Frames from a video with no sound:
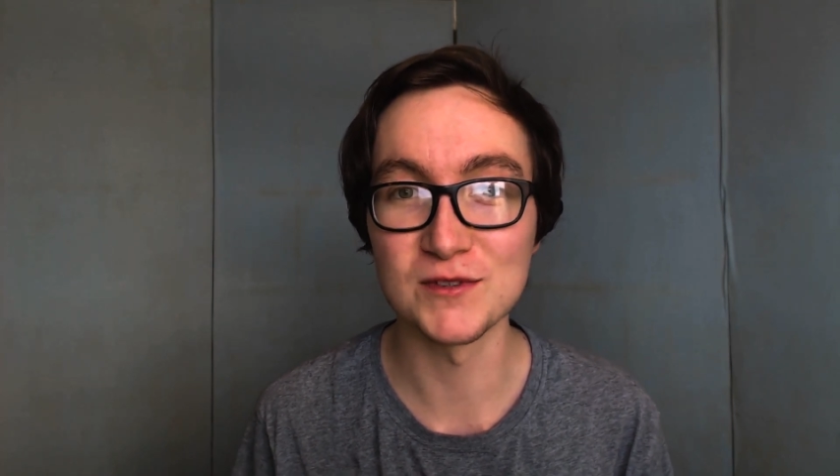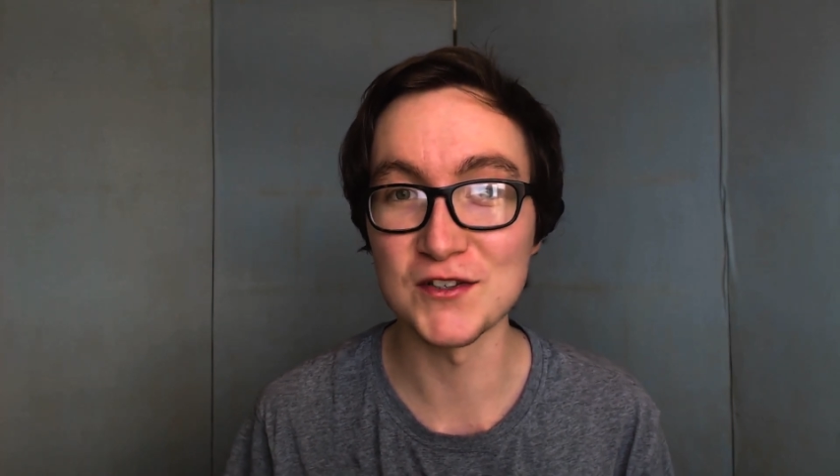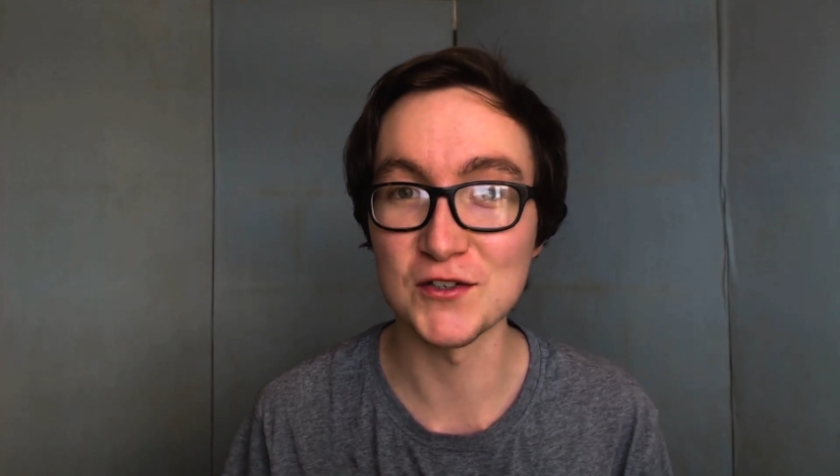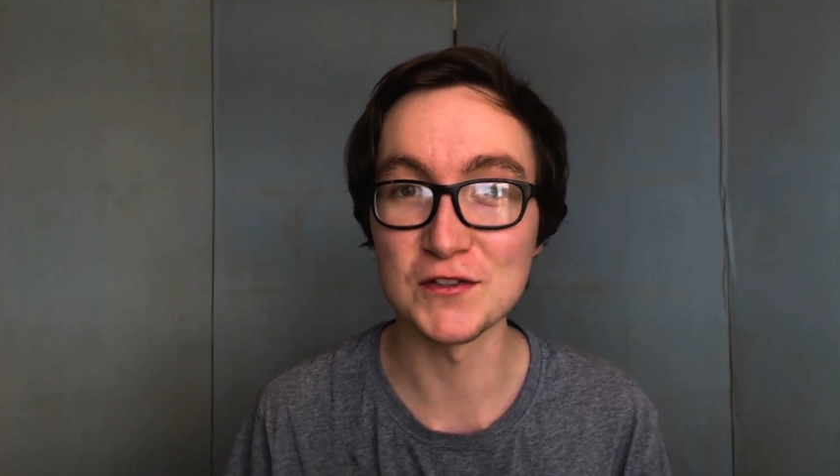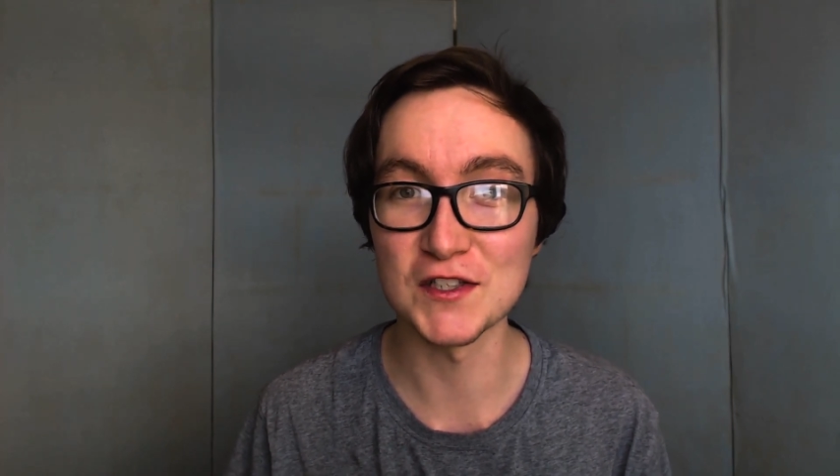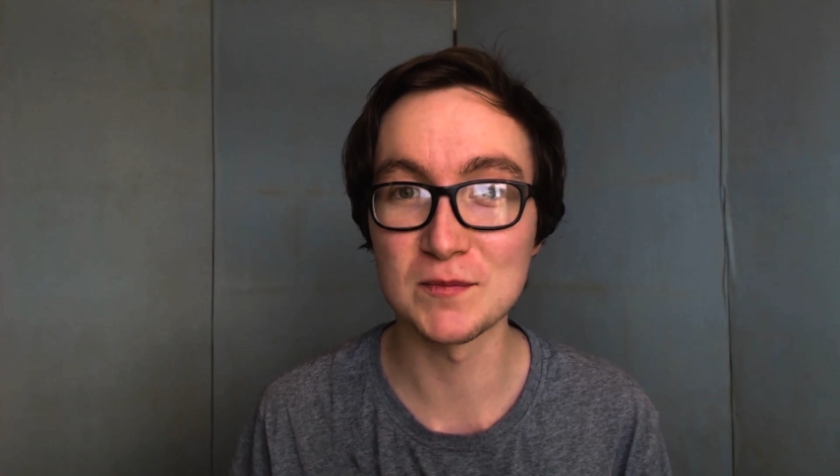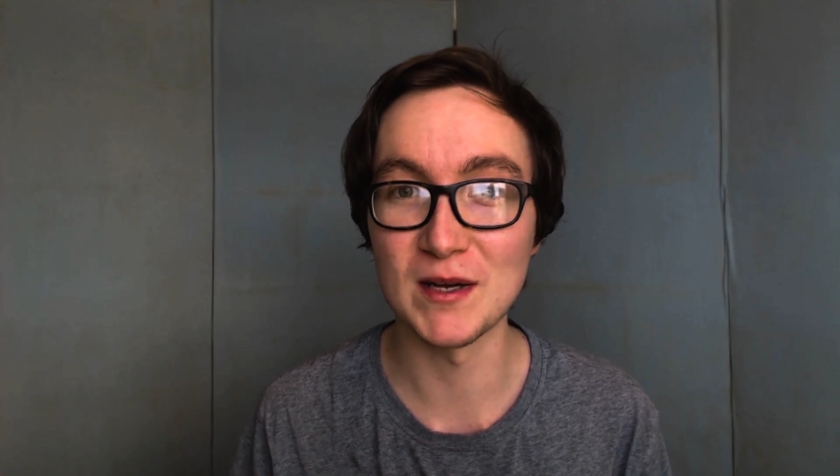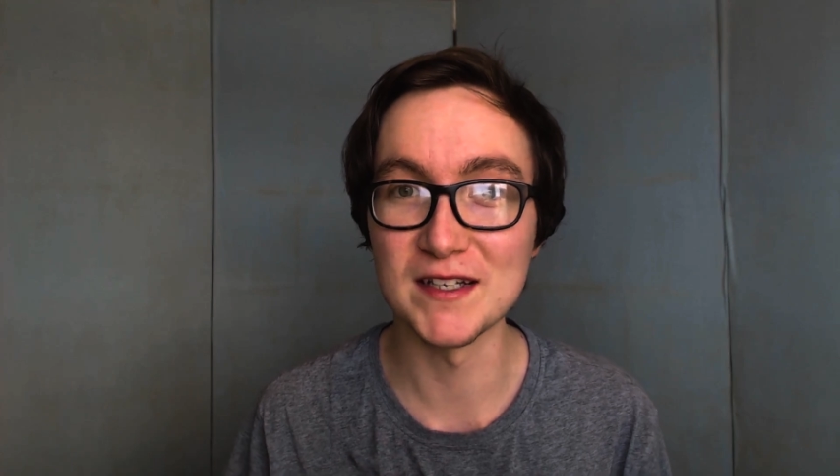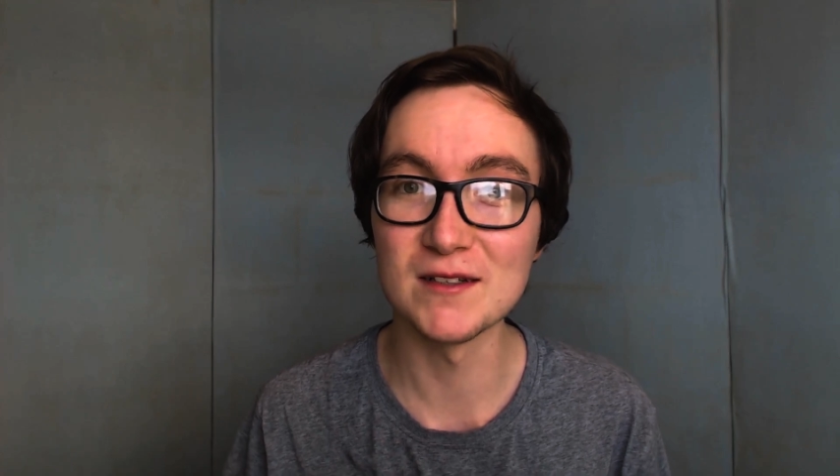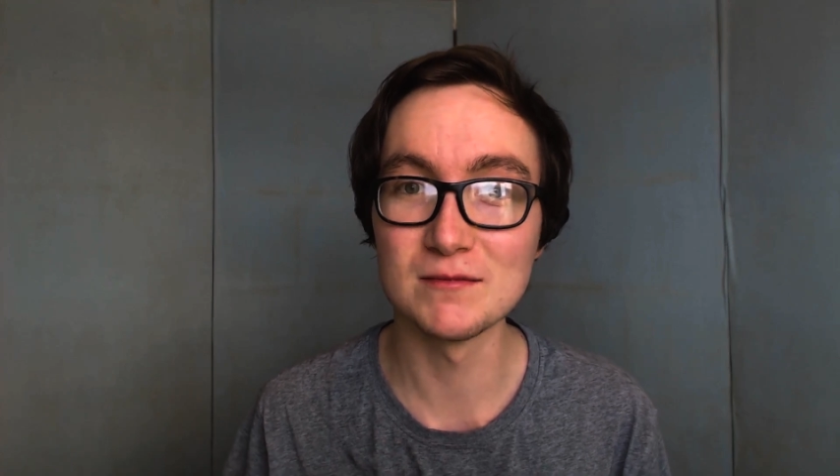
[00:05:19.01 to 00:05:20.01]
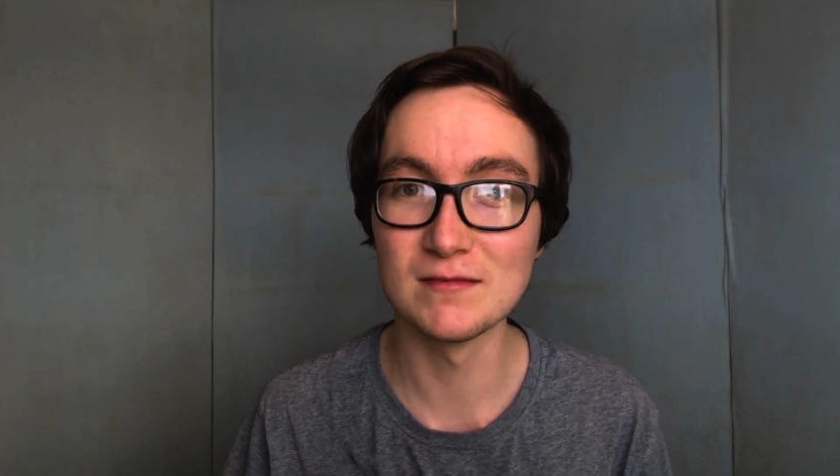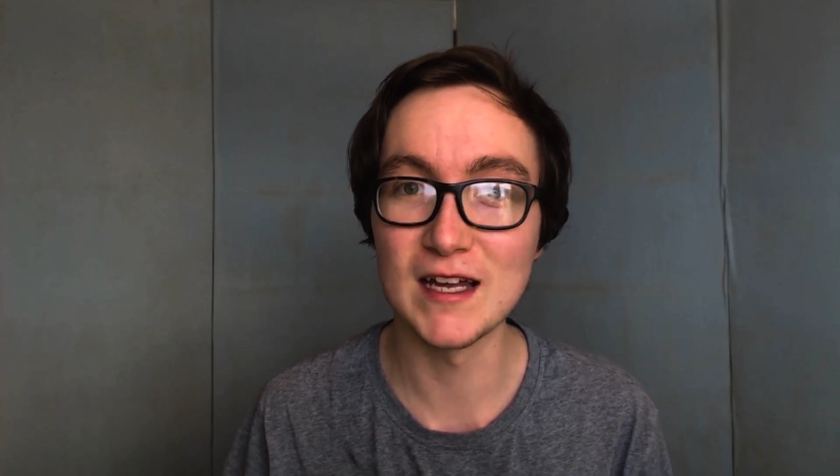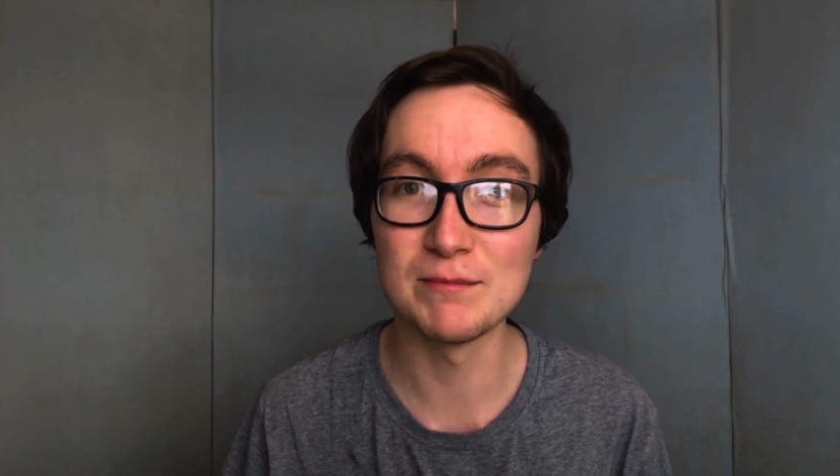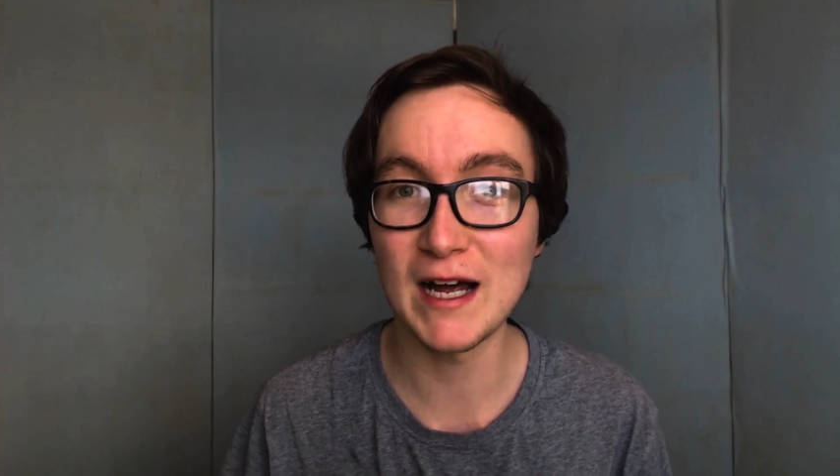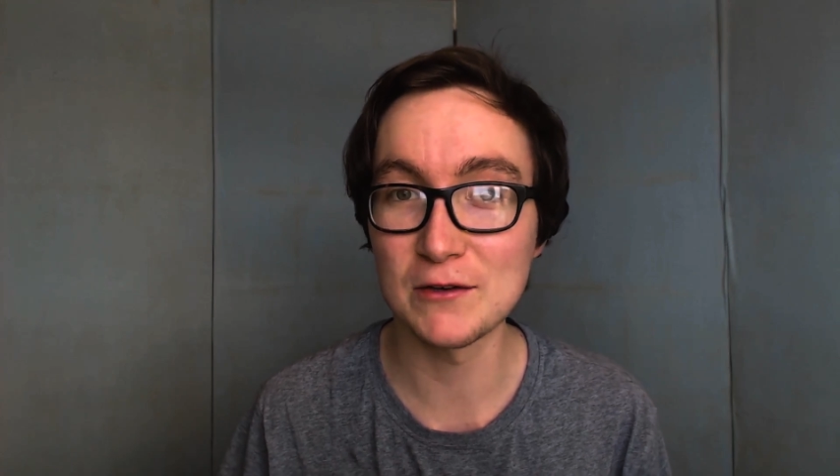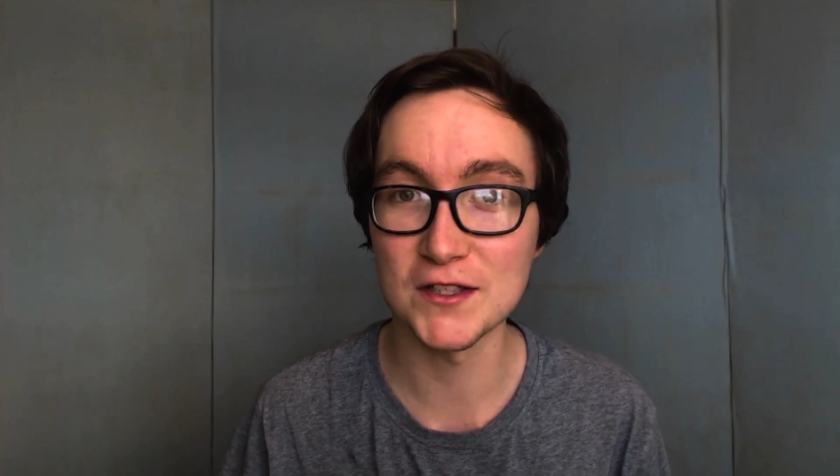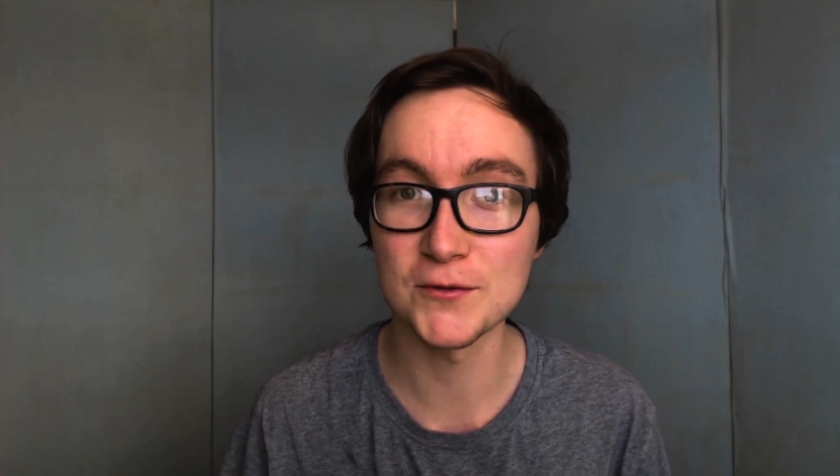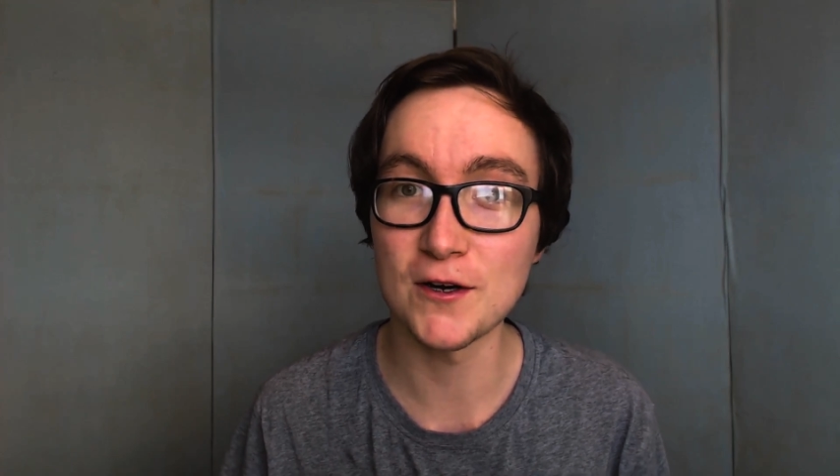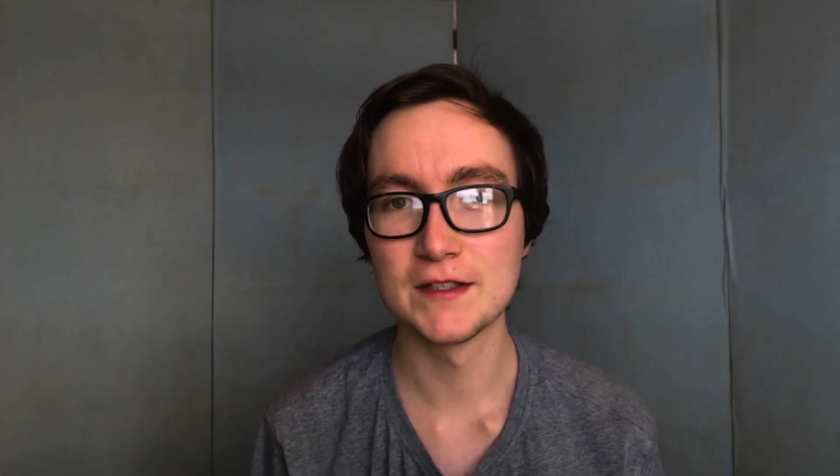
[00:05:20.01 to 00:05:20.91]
because you can just spend it in pounds as well.